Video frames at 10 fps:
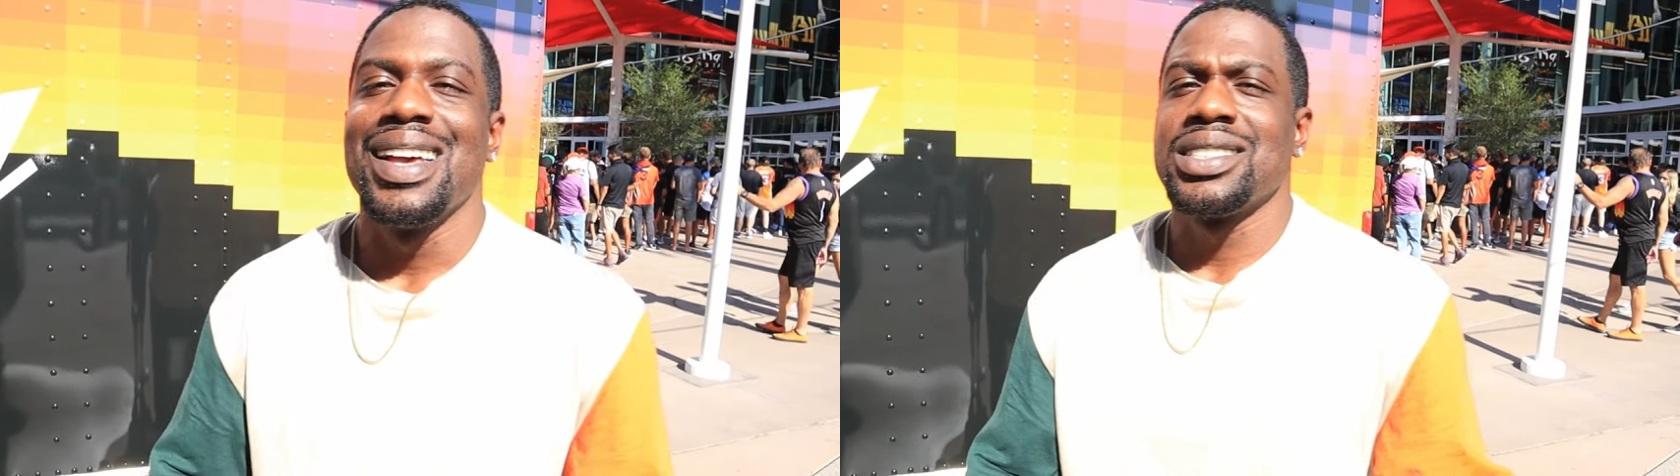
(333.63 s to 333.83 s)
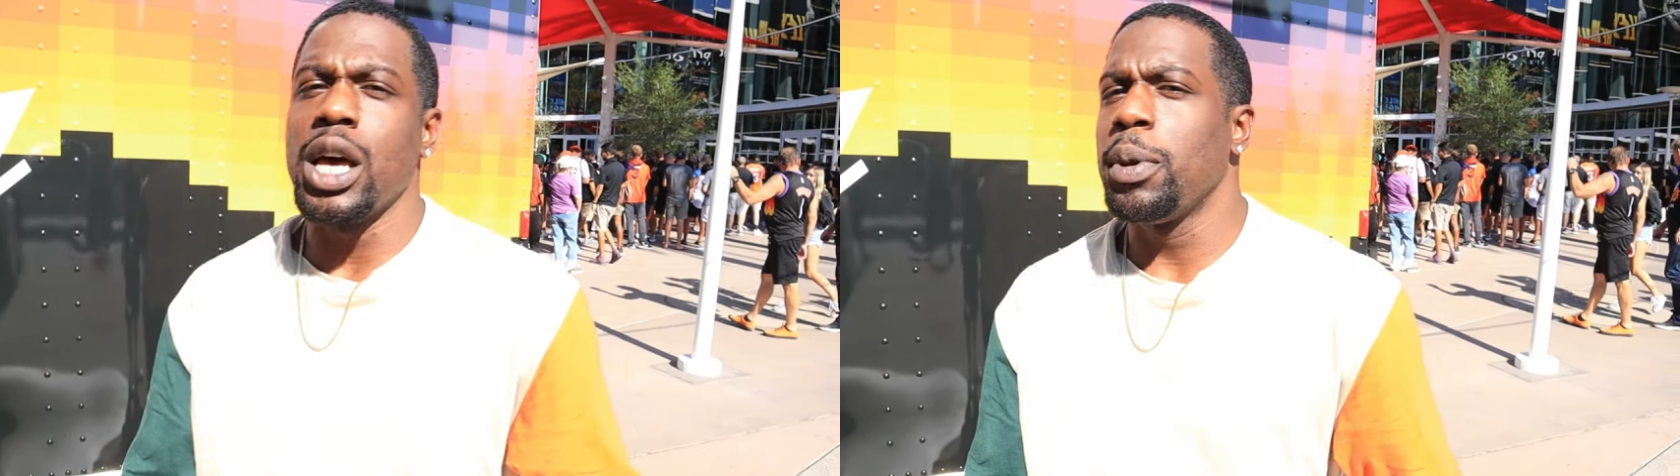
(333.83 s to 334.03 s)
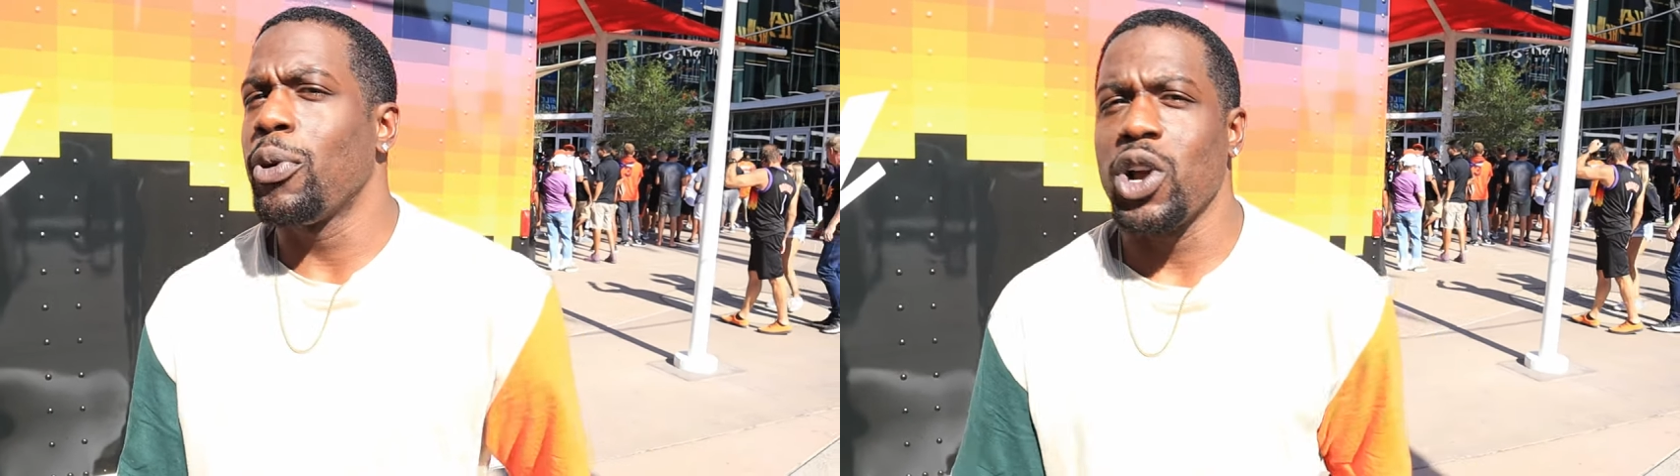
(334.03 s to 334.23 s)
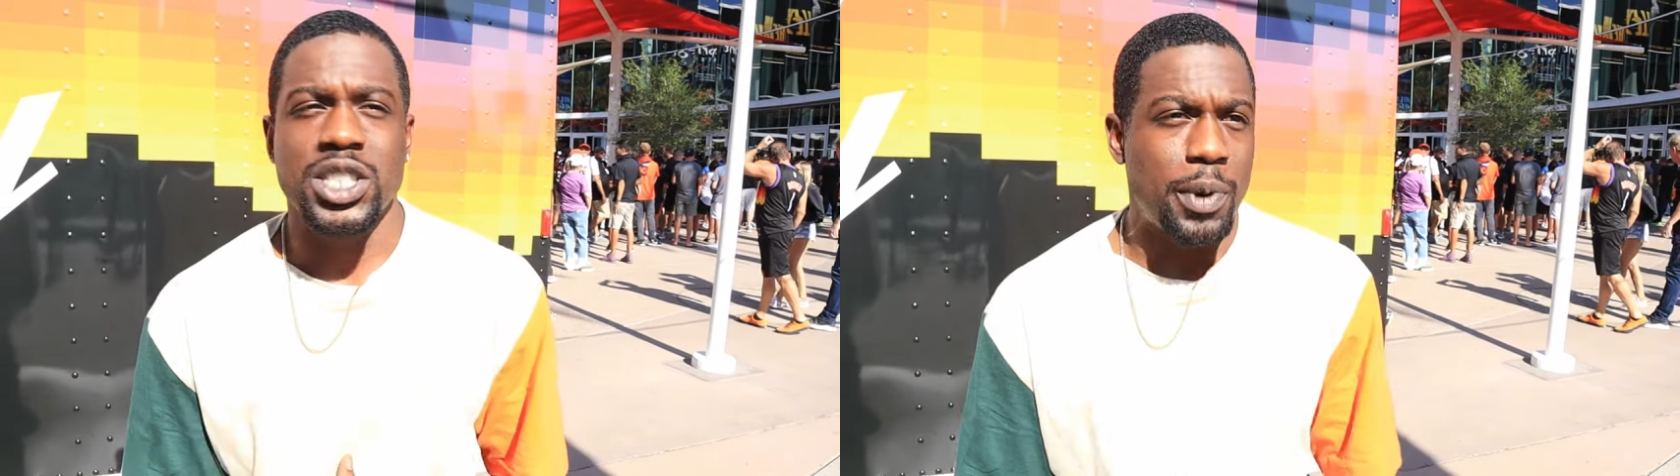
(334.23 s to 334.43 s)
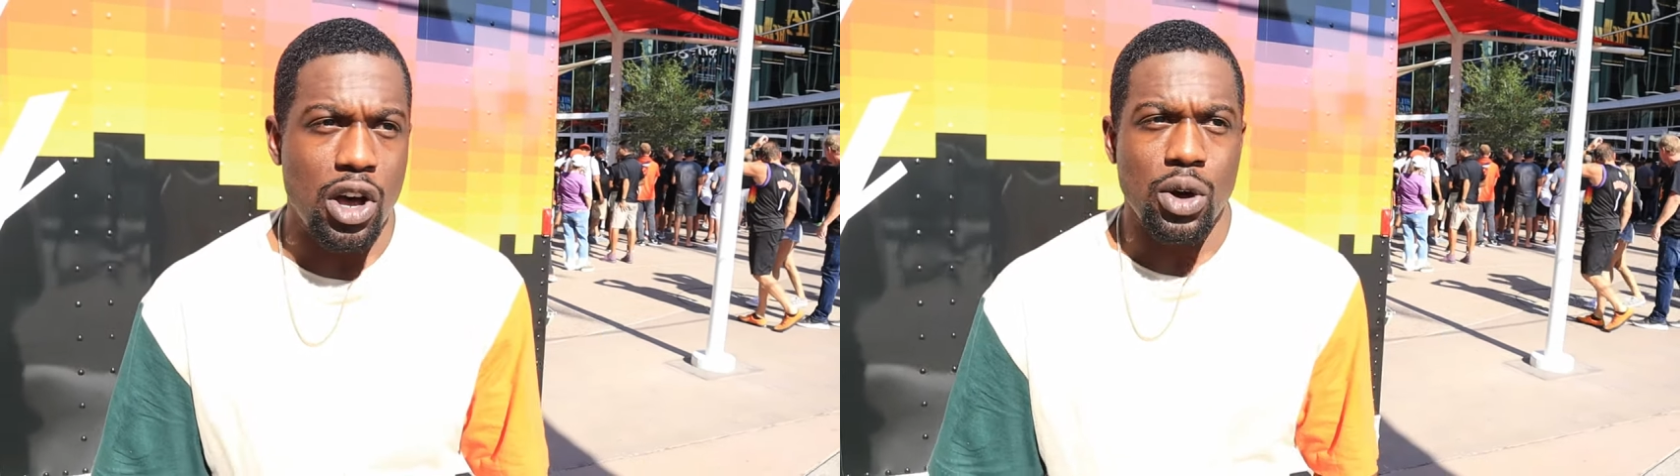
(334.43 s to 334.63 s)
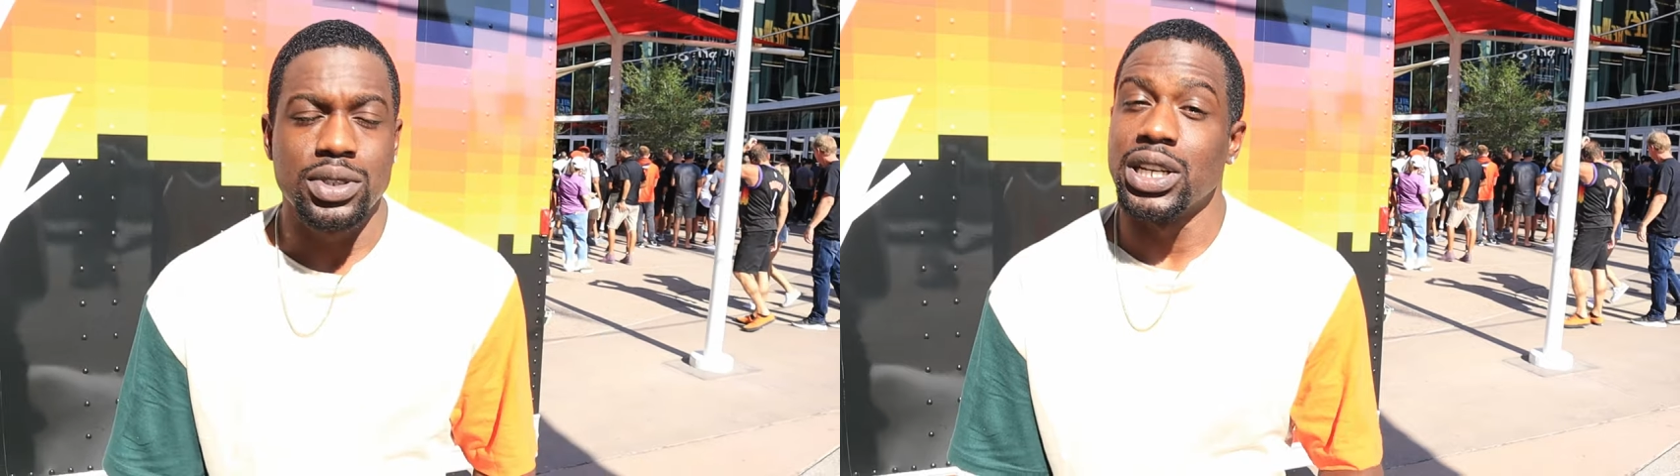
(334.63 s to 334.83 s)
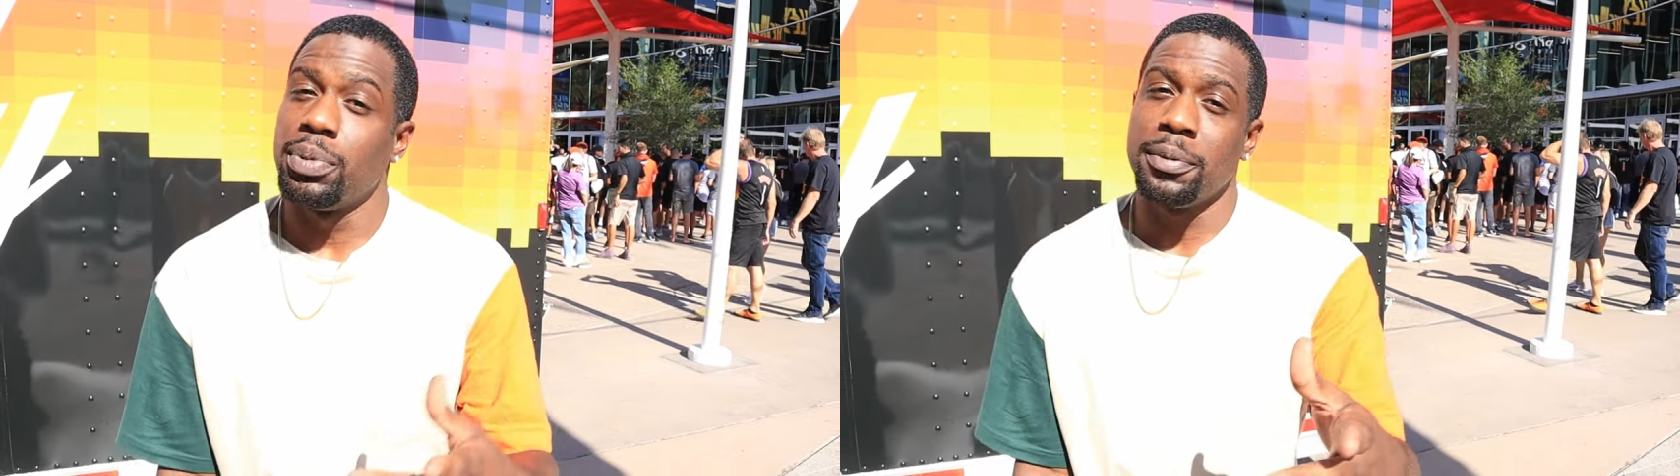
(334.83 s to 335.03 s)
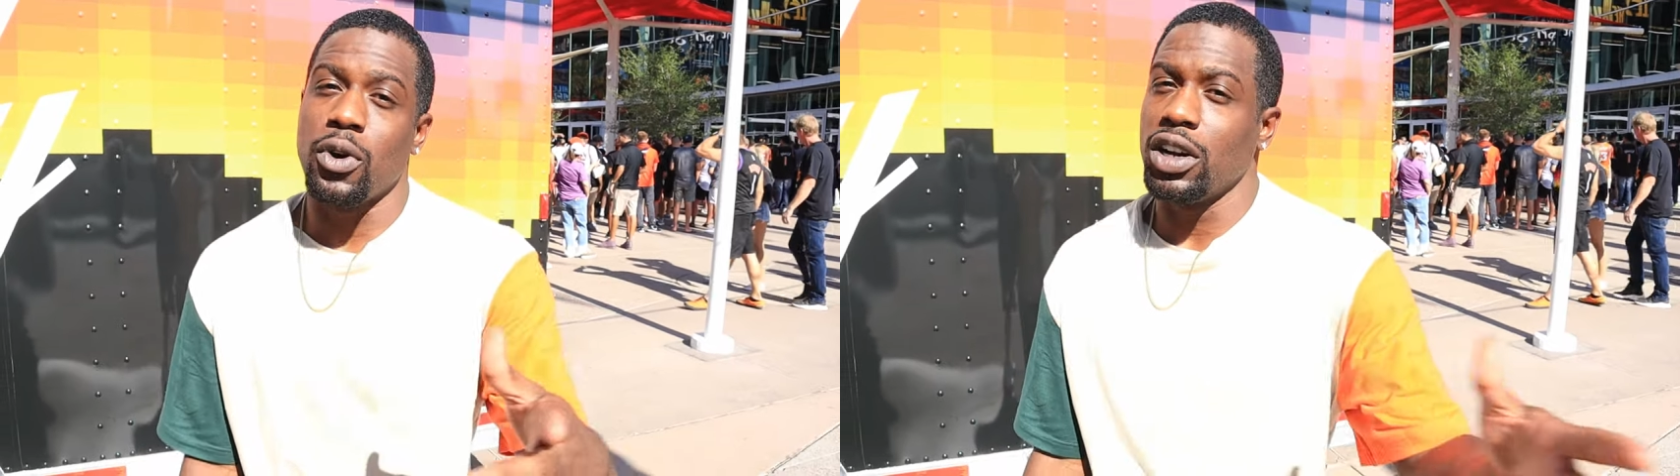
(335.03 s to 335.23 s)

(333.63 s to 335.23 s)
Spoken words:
some people are exposed, some people